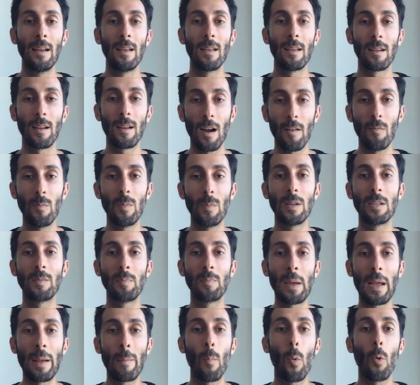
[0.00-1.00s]
the government is
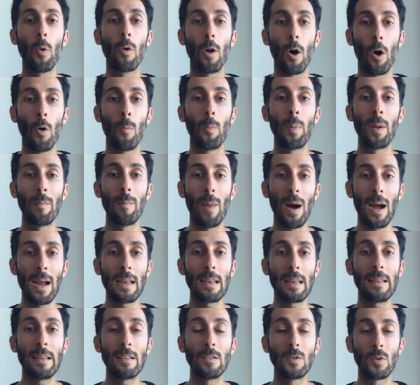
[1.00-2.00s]
being more
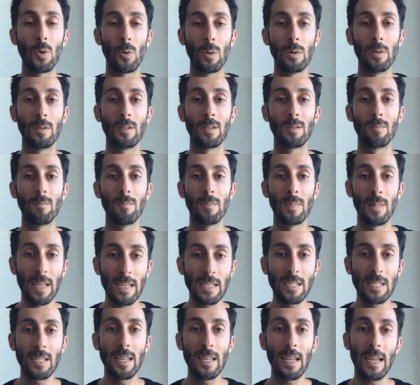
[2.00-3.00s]
open-minded towards
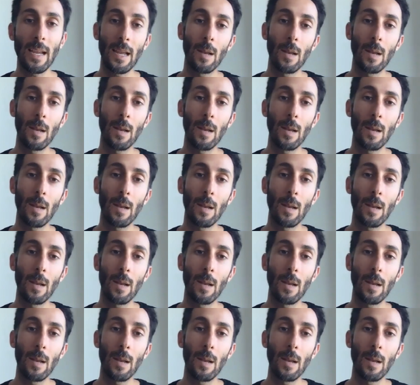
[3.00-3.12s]
listening,